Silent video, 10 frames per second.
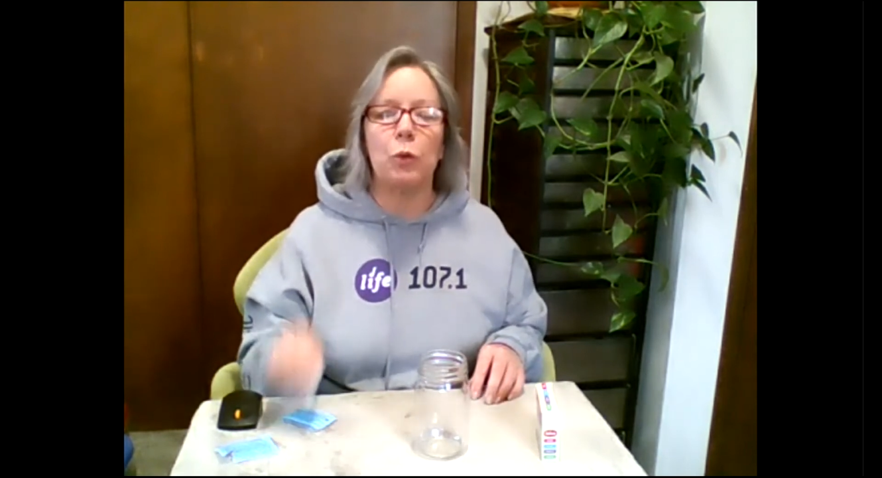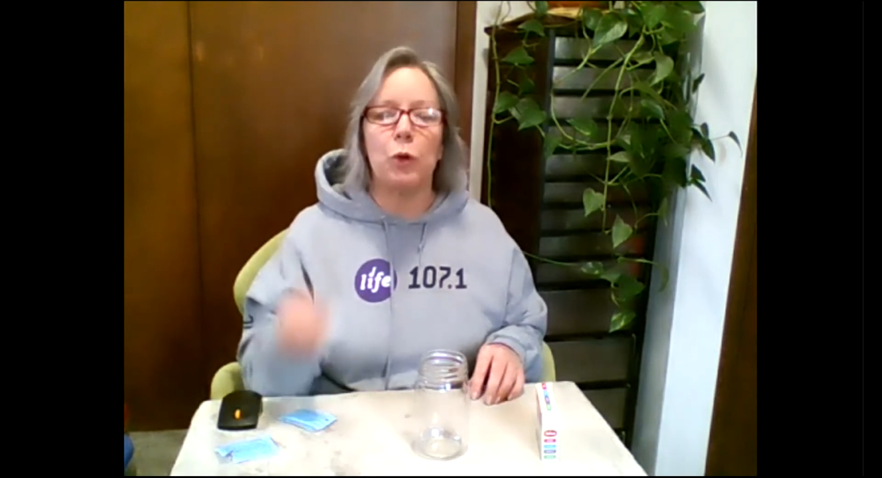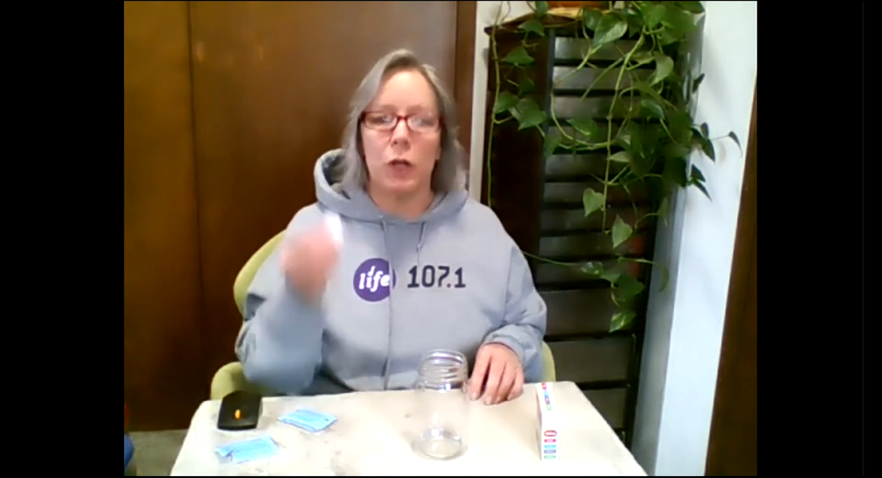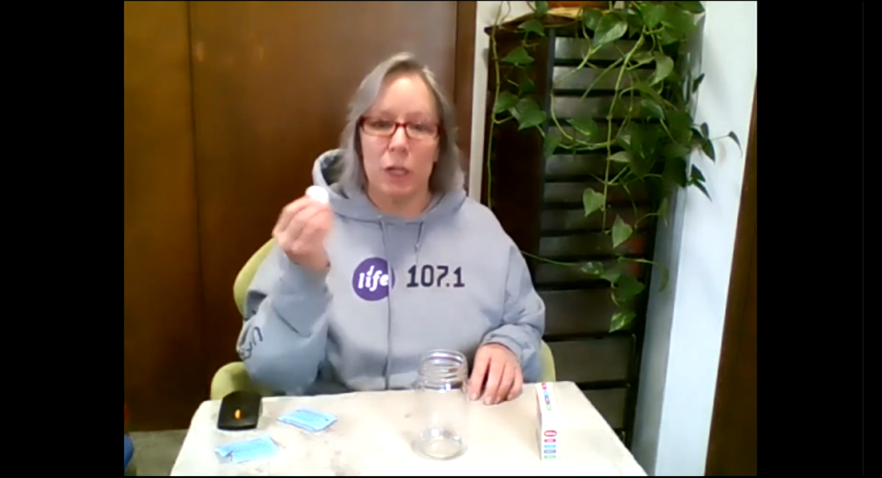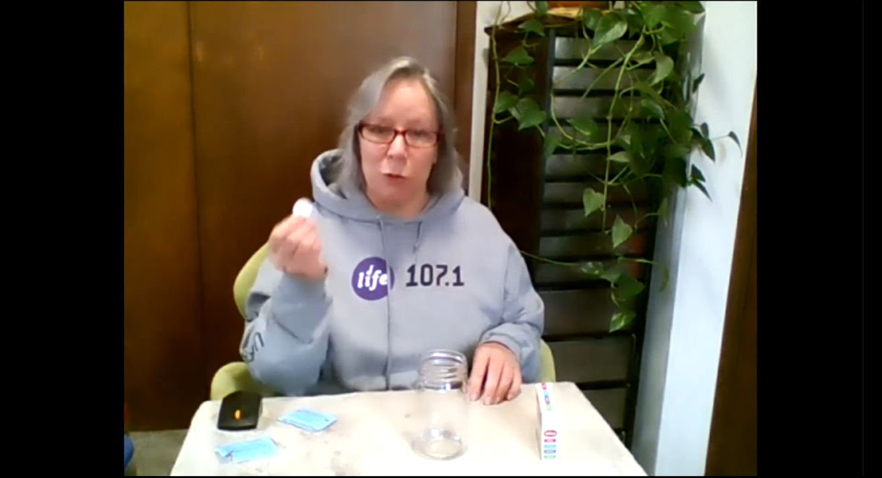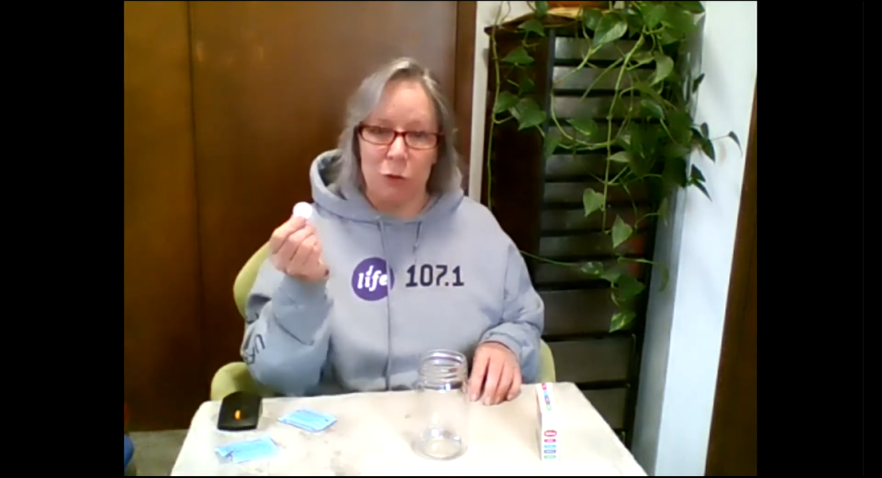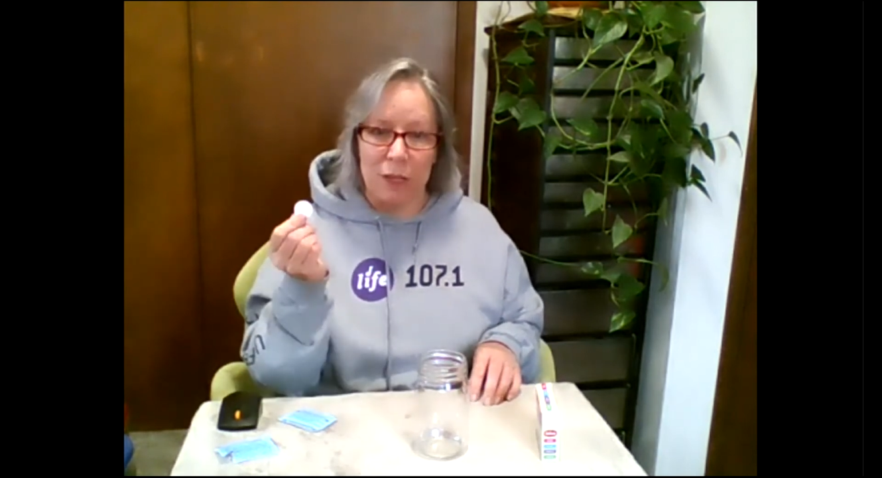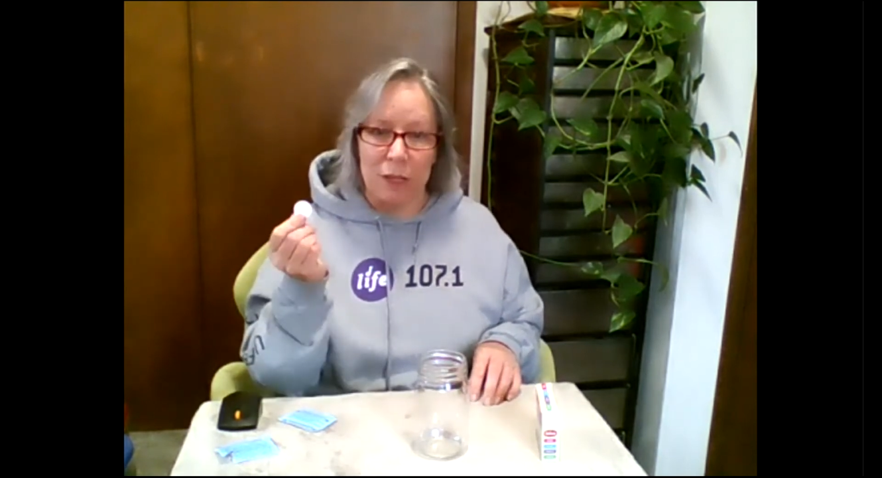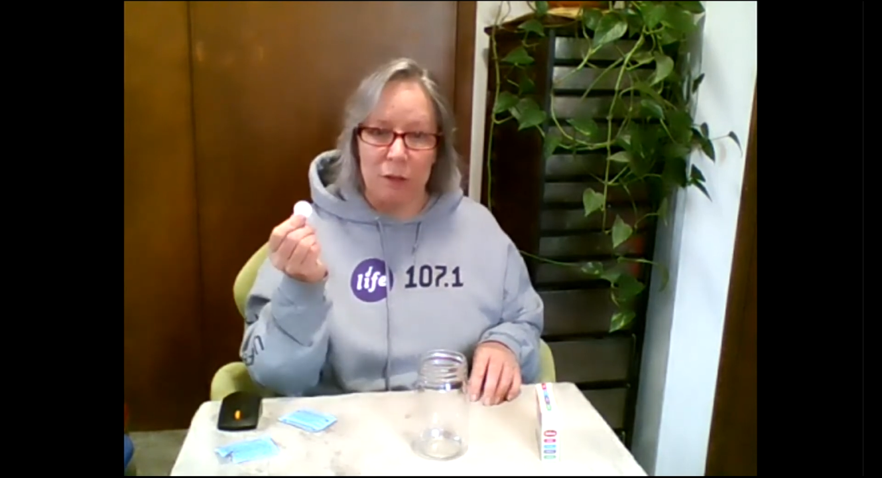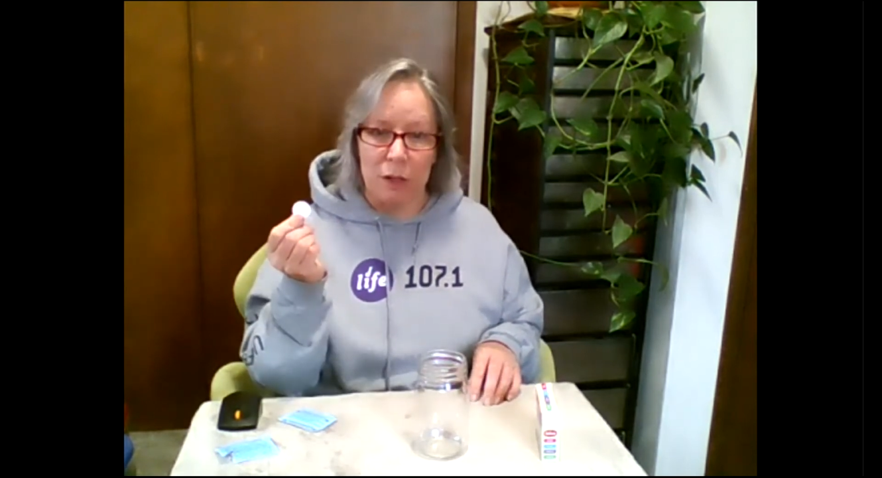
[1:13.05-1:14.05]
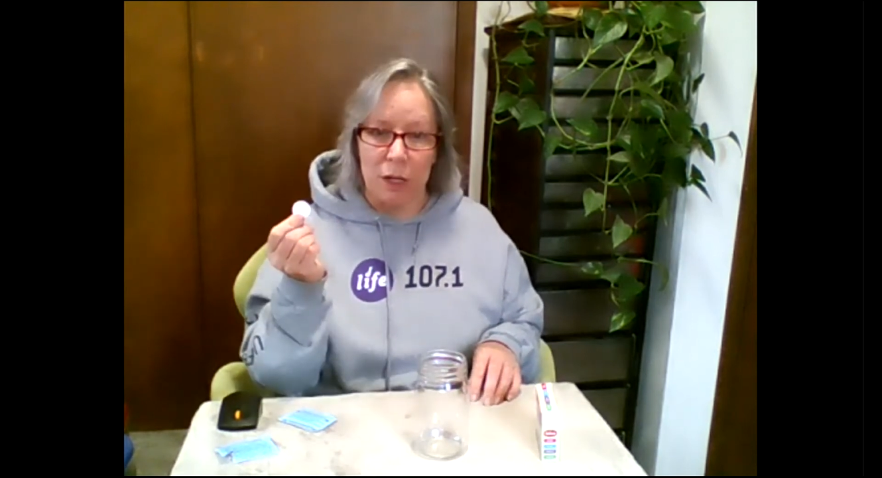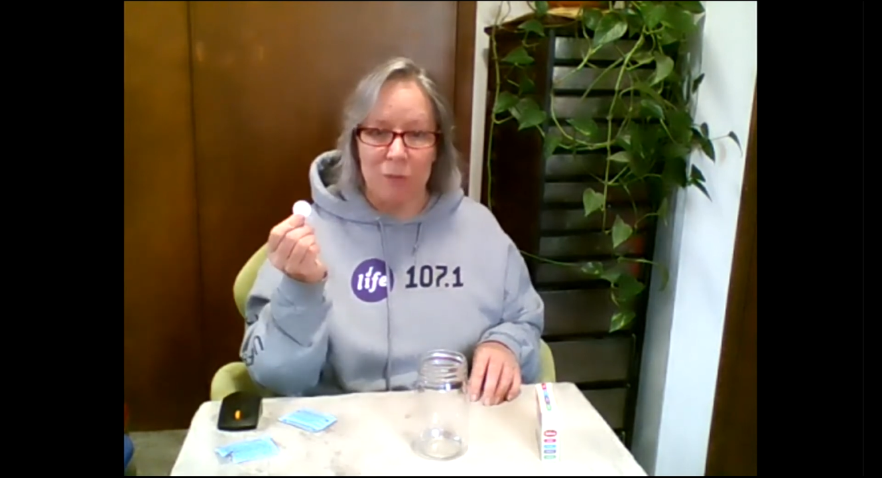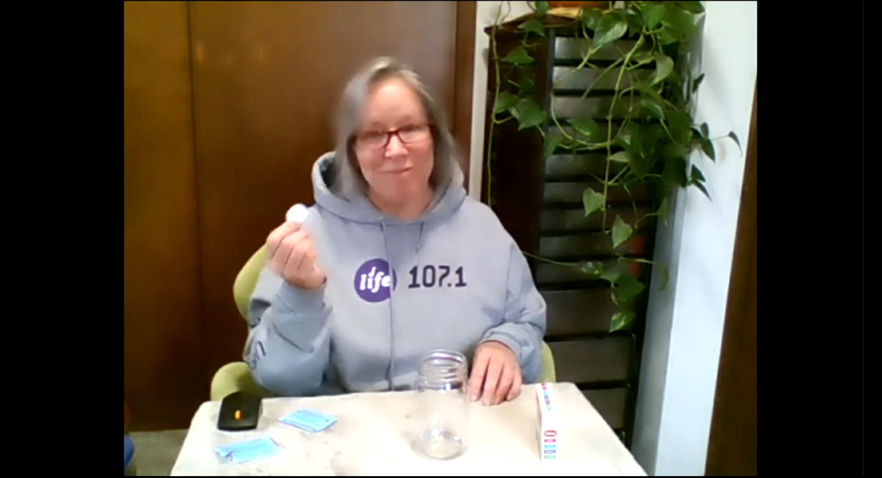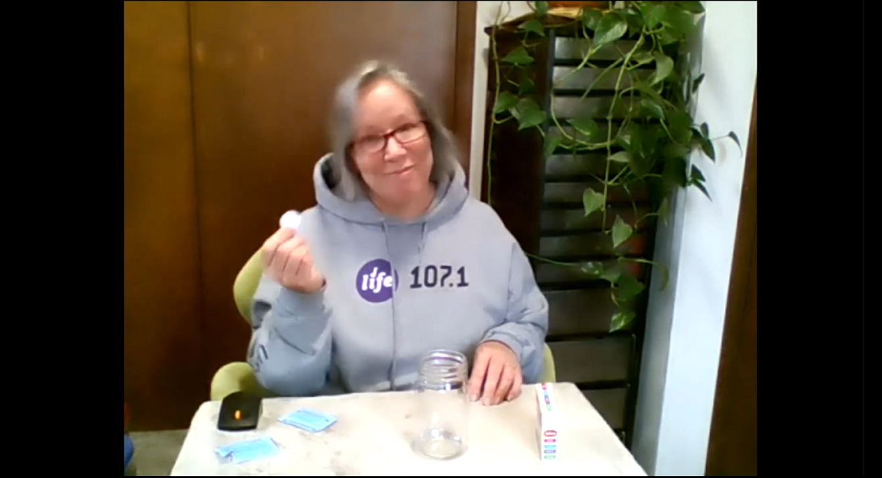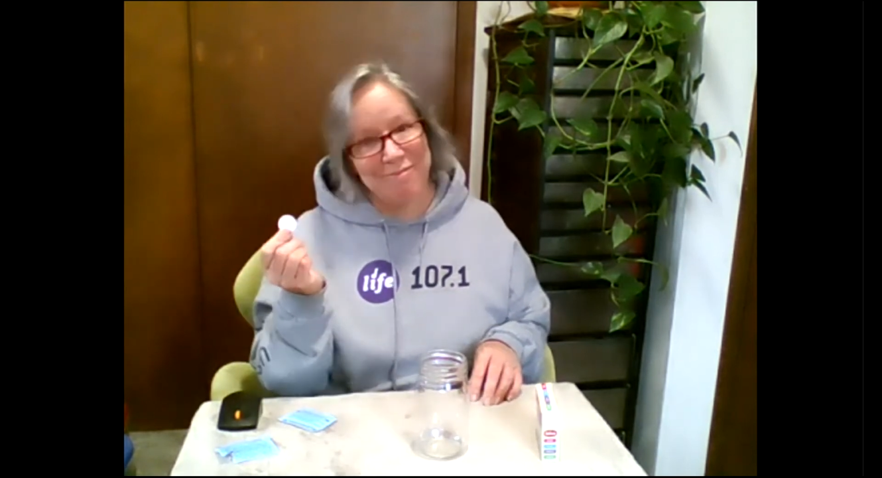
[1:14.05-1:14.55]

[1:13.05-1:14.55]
we're going to use again today?